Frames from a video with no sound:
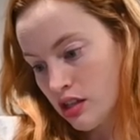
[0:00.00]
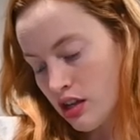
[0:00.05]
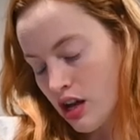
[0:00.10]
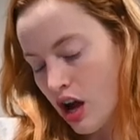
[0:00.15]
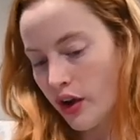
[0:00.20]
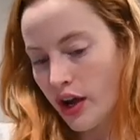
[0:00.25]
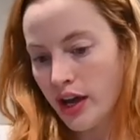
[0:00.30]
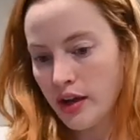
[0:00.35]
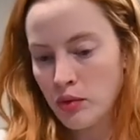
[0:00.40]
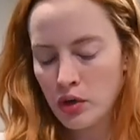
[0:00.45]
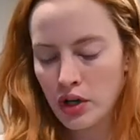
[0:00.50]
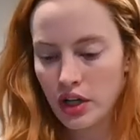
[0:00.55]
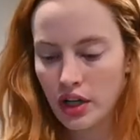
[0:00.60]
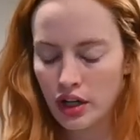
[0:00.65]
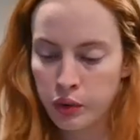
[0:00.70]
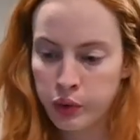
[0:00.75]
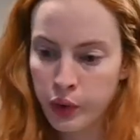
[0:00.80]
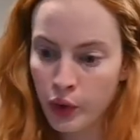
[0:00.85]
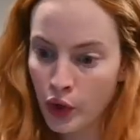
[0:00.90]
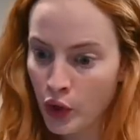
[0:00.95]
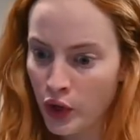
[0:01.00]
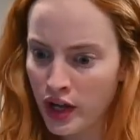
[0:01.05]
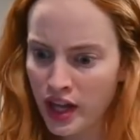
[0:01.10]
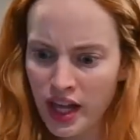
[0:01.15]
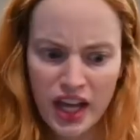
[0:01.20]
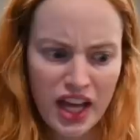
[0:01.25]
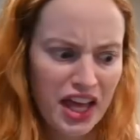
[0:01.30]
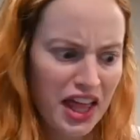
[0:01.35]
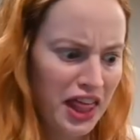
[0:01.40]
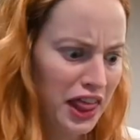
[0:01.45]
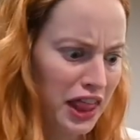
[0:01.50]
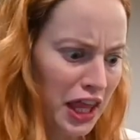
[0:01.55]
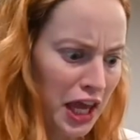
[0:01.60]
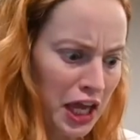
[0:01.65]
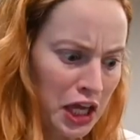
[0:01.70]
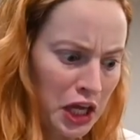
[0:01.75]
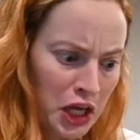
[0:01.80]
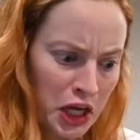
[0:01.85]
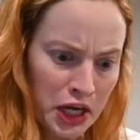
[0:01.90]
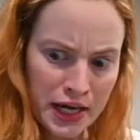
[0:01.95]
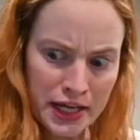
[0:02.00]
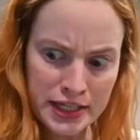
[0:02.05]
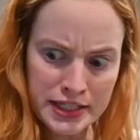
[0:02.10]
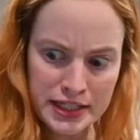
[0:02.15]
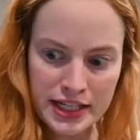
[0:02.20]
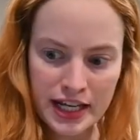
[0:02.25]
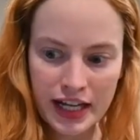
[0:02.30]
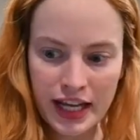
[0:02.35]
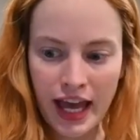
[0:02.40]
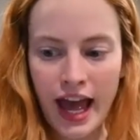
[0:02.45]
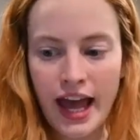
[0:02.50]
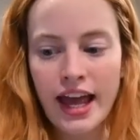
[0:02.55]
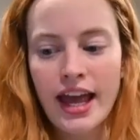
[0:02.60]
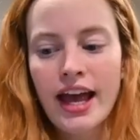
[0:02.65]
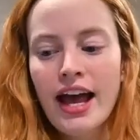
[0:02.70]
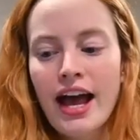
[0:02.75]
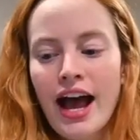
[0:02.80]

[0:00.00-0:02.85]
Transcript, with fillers: Okay, we're good. Whew, thank goodness, okay.